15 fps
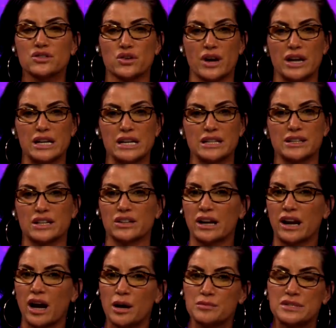good training. They're
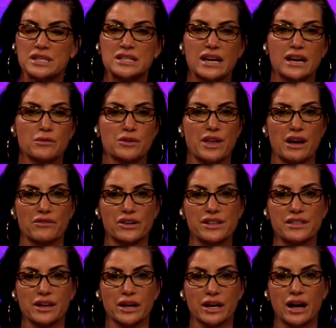like up to date with
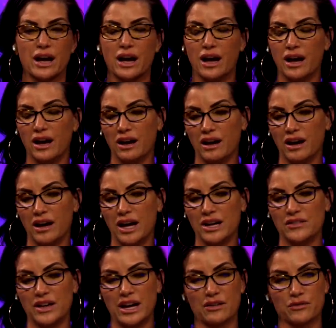everything,
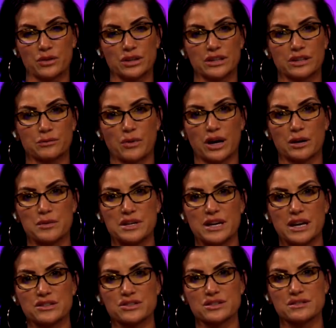and they have really good
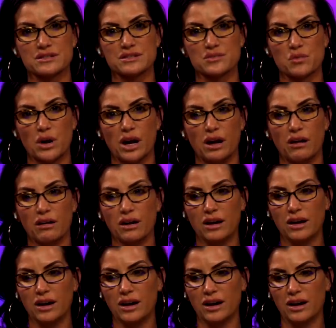recommendations as well.
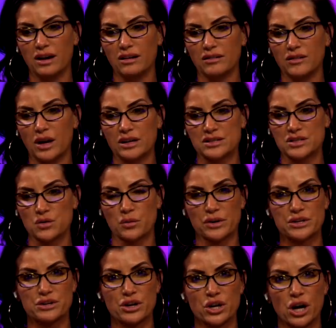As to
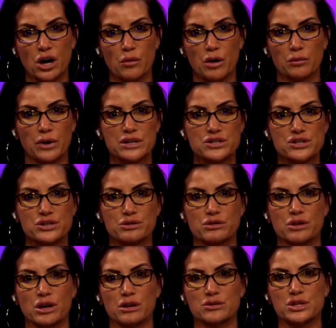where you can go, what ranges you
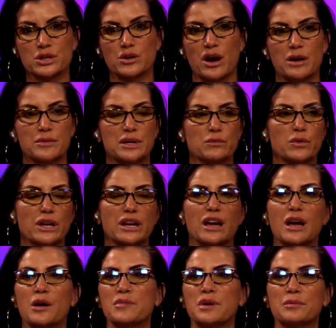can go to. I mean,
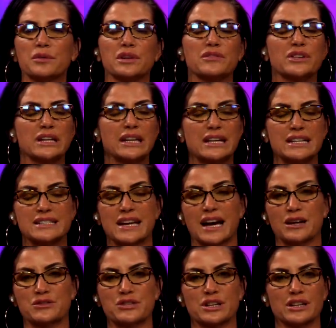people even get it
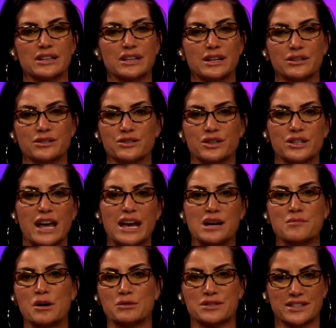down to, you know,
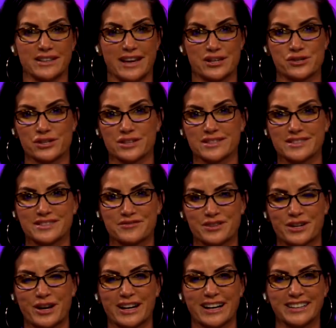ammo selections,
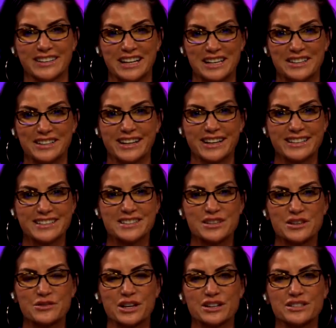for crying out loud.
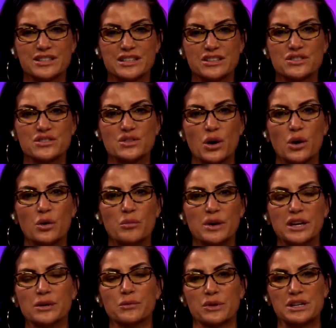So there's so
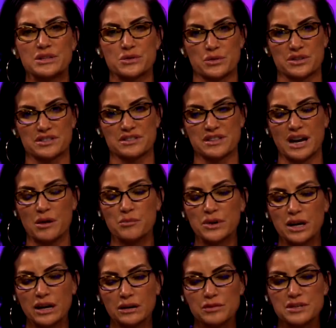many resources out.
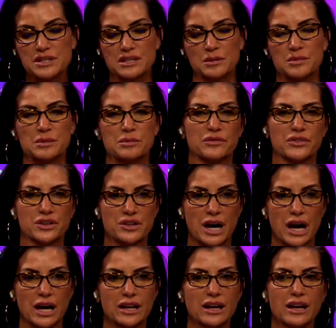But I always tell people, if you're
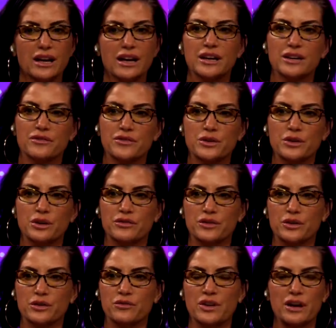not, you know, if
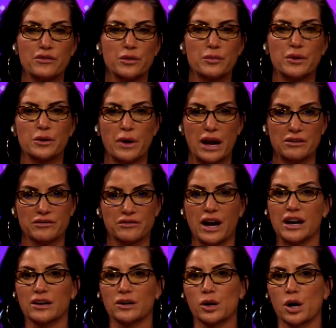you've never been around
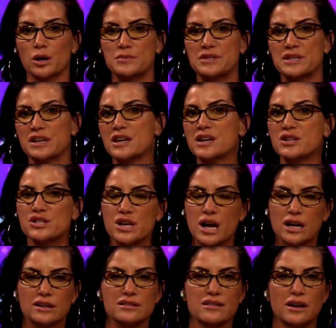firearms,
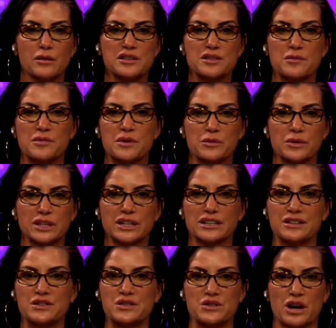shotgun's always something really
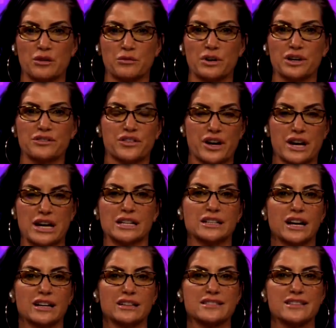good to start with. For
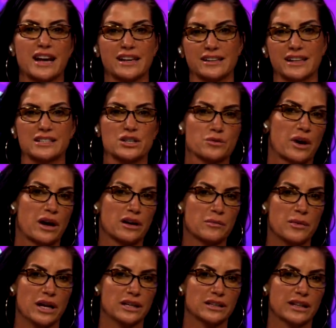handguns, I like to
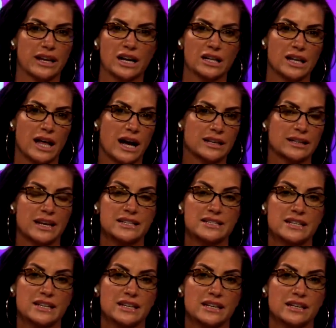recommend like a Glock
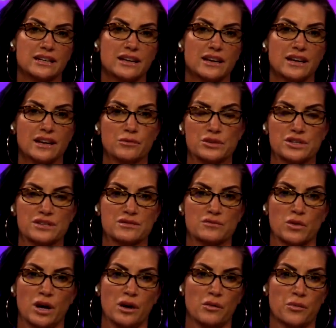19, which is
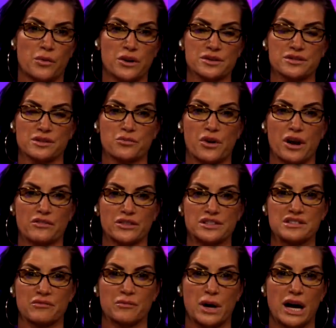a personal
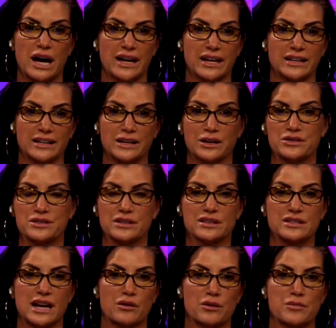preference of mine. You know,
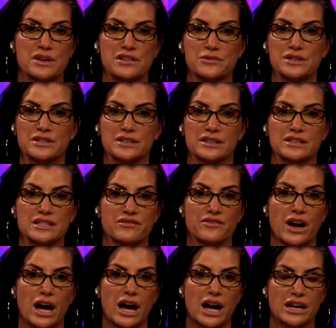Sig Sauer
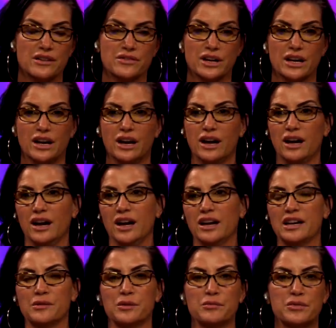P365,
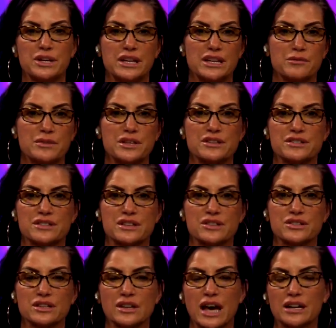M&P. I mean,
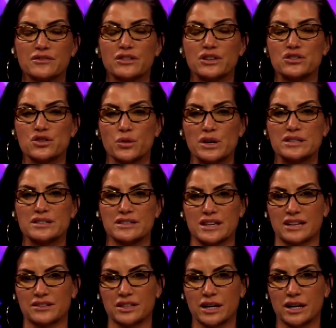there's a lot of good choices
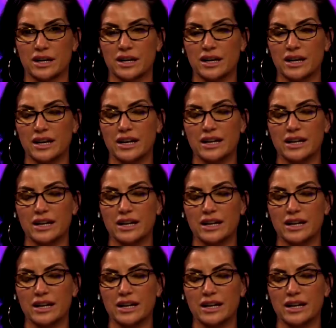out there.